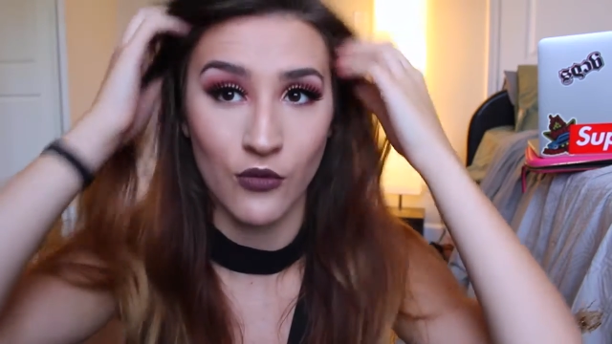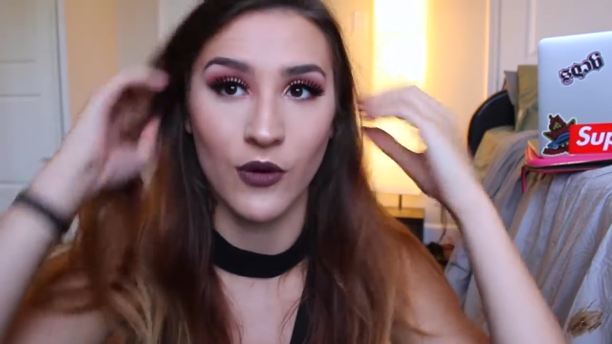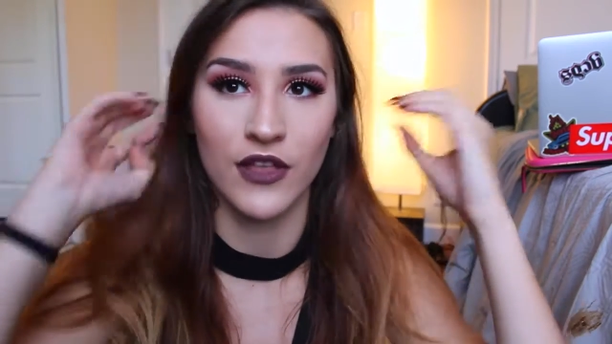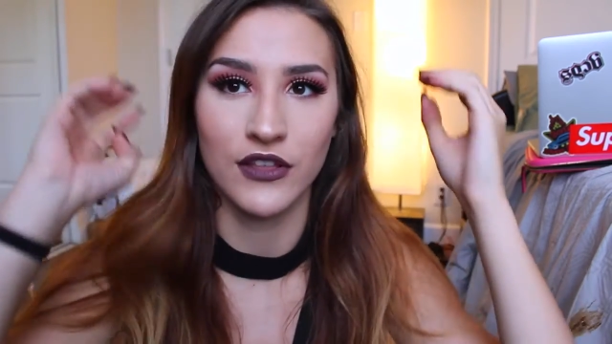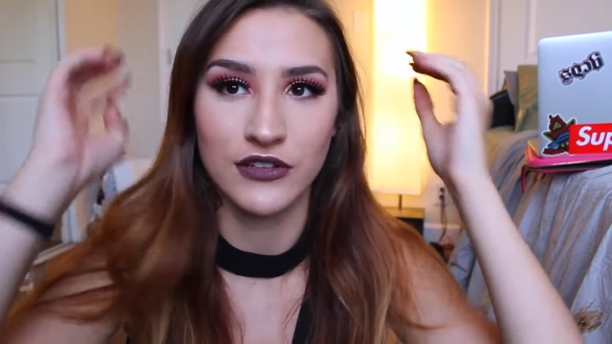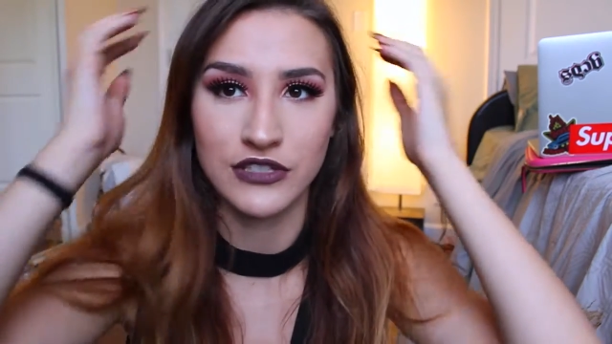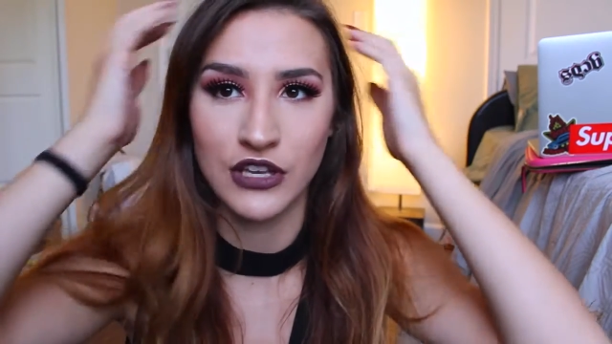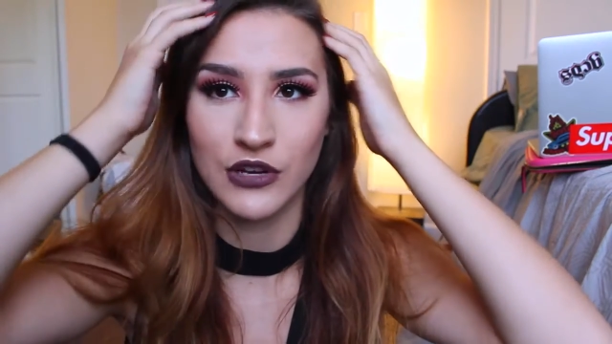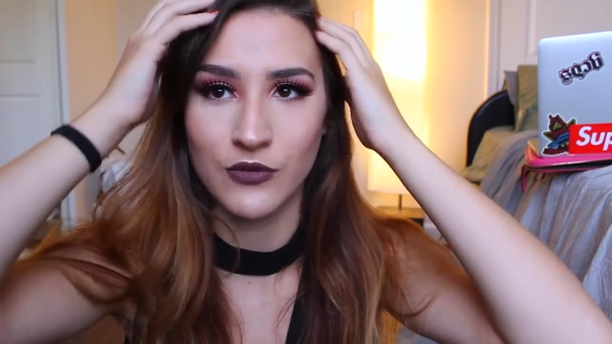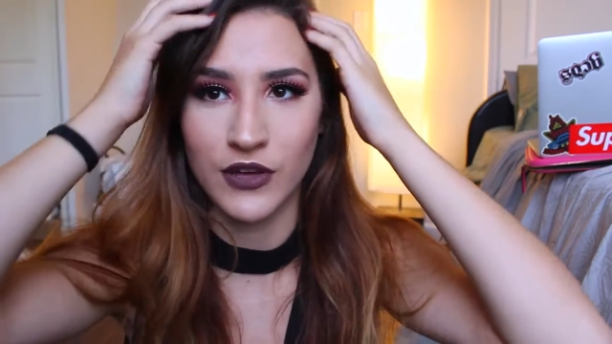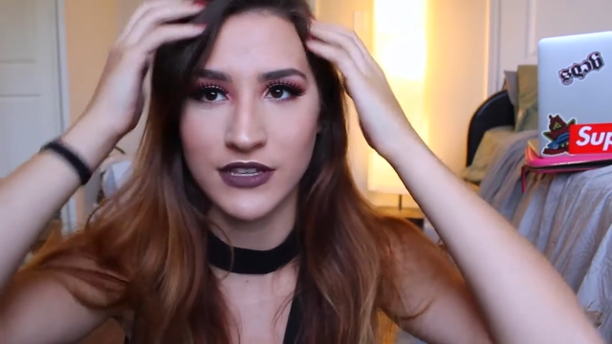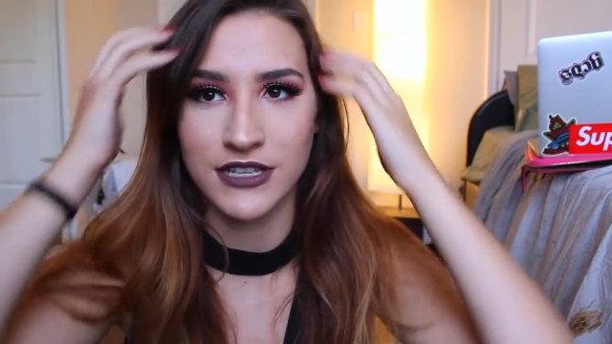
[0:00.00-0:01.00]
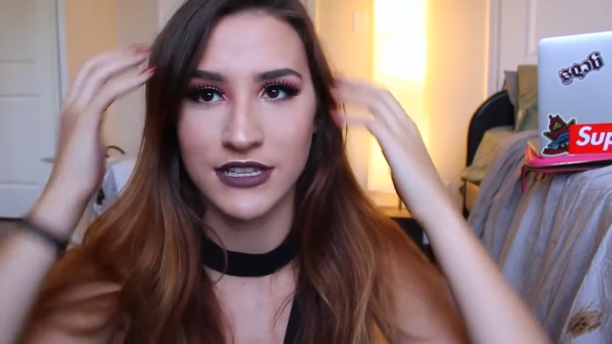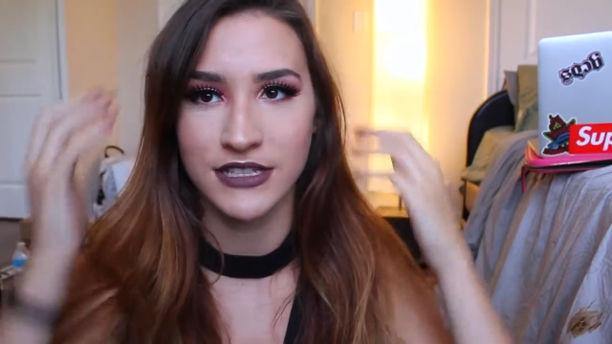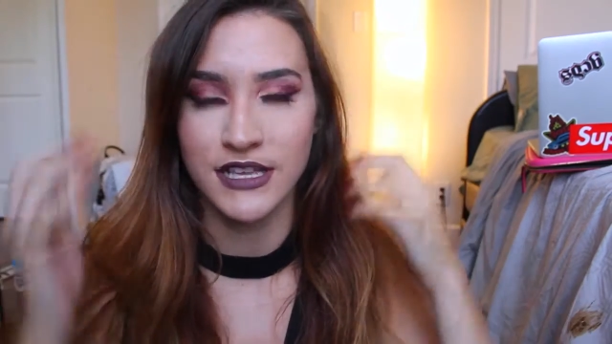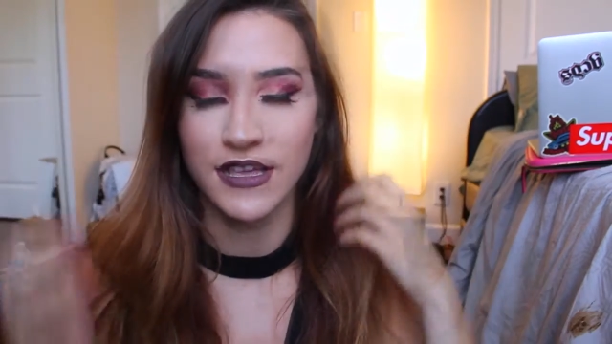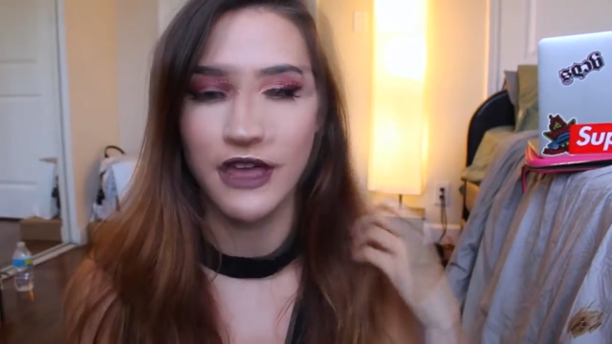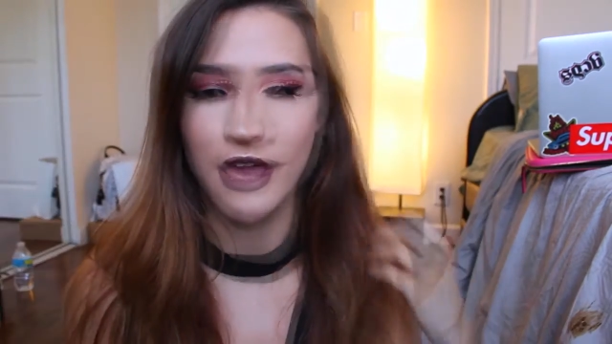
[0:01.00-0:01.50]
what looks good and what
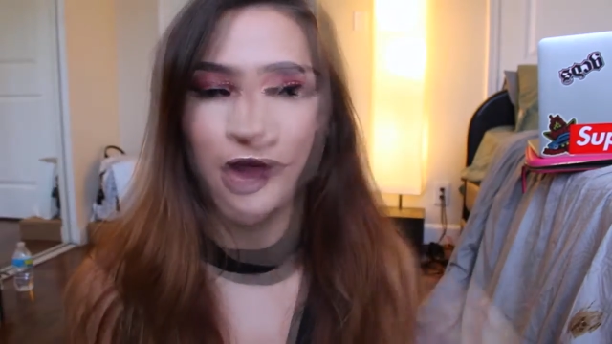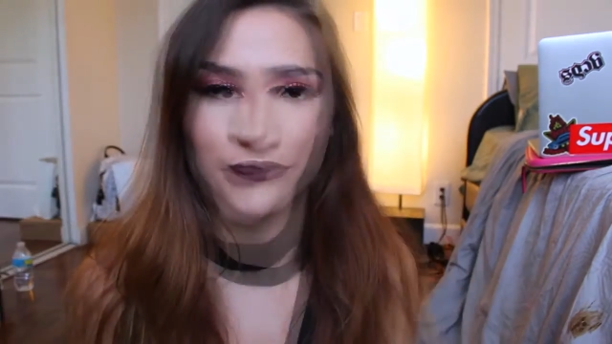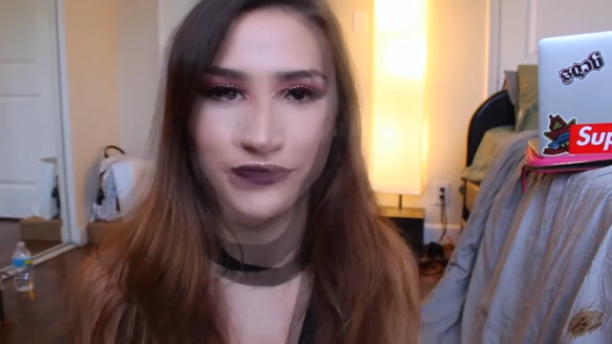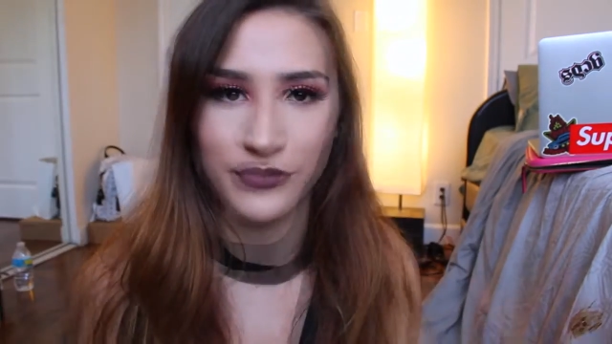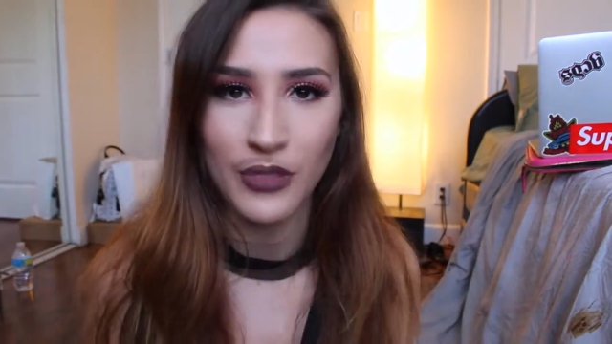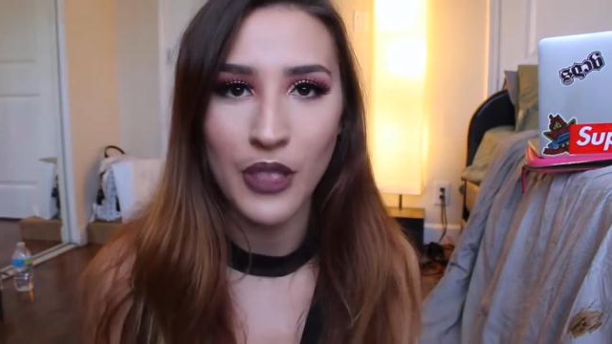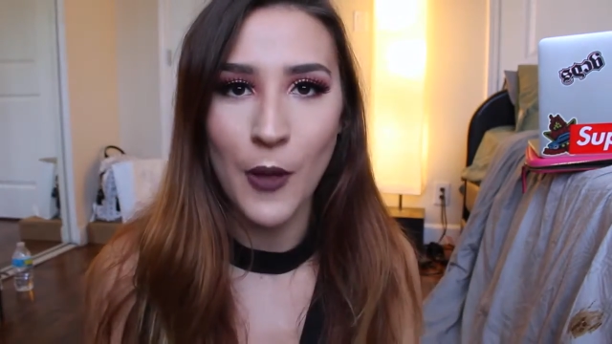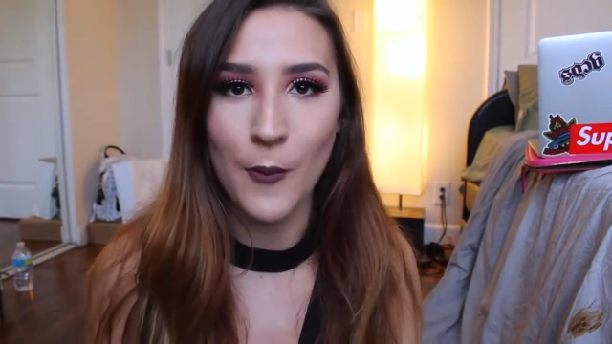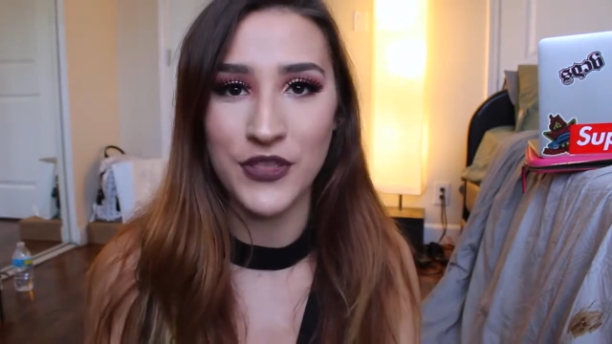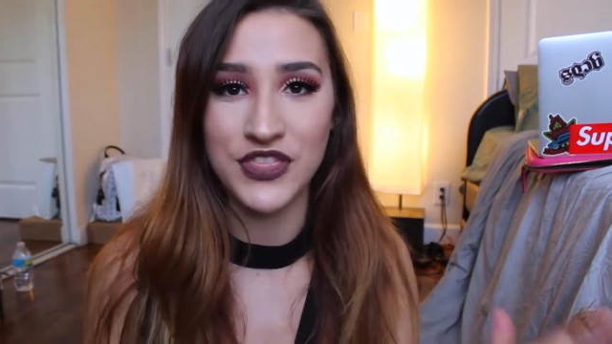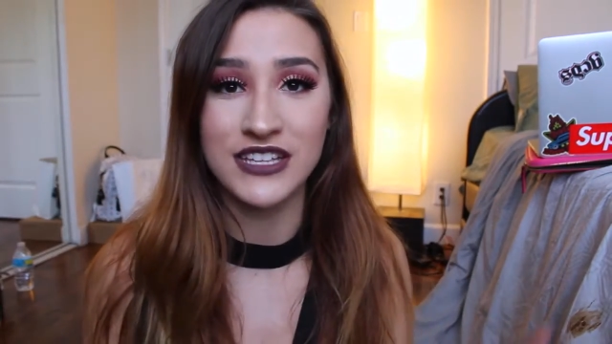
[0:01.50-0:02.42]
doesn't. But